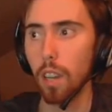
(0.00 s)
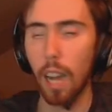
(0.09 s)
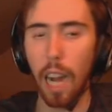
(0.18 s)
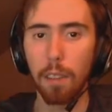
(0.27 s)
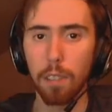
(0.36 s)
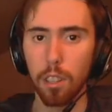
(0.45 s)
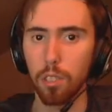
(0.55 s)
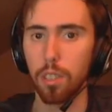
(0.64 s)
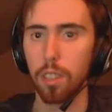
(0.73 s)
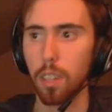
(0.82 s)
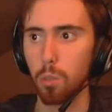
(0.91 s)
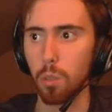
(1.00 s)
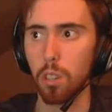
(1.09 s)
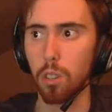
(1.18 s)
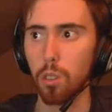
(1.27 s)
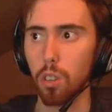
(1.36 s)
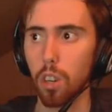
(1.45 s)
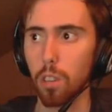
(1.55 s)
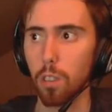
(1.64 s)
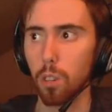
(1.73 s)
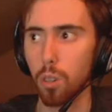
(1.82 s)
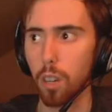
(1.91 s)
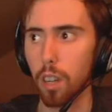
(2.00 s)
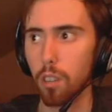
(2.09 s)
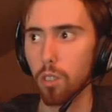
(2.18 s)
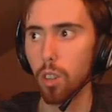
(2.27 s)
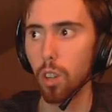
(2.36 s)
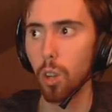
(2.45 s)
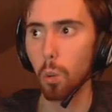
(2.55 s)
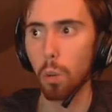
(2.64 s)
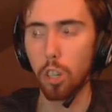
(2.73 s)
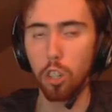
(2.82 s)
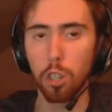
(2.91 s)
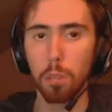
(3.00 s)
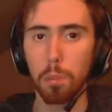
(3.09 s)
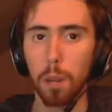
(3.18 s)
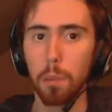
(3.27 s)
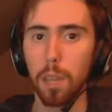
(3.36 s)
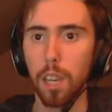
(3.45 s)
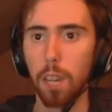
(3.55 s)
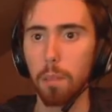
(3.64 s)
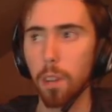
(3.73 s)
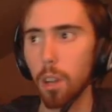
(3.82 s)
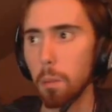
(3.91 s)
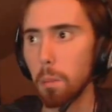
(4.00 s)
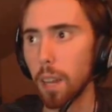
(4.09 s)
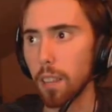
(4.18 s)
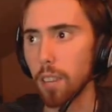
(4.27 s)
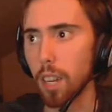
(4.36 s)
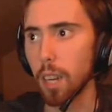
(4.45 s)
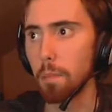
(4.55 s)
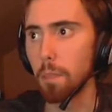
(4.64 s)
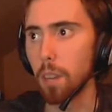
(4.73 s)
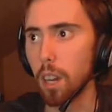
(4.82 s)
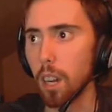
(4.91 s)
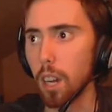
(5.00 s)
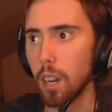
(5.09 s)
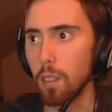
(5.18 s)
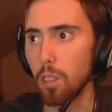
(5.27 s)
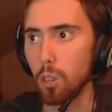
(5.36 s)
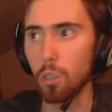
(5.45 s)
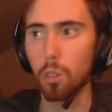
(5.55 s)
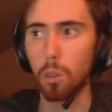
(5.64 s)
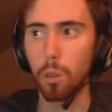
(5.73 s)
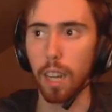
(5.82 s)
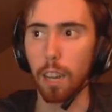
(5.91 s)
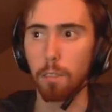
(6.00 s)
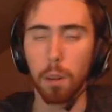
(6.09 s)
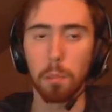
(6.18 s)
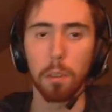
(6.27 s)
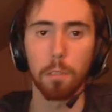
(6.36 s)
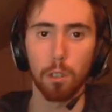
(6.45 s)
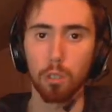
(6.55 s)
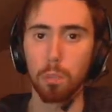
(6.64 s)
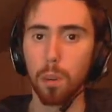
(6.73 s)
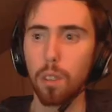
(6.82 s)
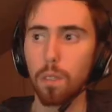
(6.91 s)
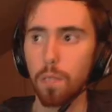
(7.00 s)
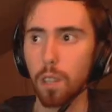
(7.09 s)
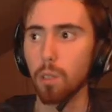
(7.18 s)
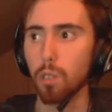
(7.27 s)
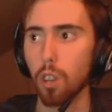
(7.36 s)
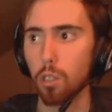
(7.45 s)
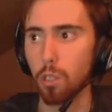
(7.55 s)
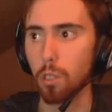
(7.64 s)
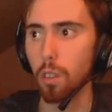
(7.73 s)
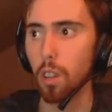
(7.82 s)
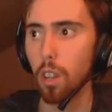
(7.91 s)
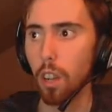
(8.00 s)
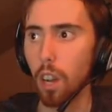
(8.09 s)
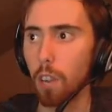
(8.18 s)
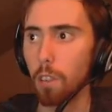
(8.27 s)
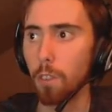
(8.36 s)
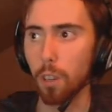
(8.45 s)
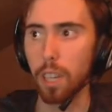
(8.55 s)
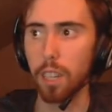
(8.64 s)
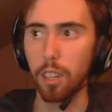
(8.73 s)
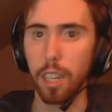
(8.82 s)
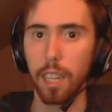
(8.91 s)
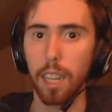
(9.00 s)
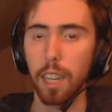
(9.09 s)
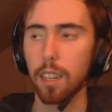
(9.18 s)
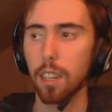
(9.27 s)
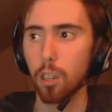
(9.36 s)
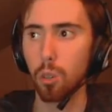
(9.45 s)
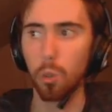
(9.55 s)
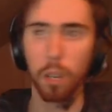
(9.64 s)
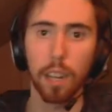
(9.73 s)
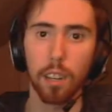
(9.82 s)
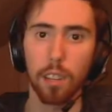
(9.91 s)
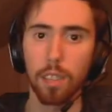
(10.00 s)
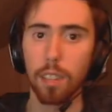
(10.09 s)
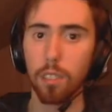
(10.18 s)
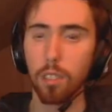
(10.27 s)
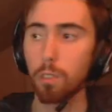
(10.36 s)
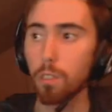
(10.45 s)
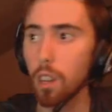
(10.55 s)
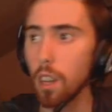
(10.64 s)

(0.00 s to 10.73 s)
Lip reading: Obviously, that's when you use all of your cooldowns, which should probably be up by the time you're doing that from the first pull. That was also very healing and cooldown intensive.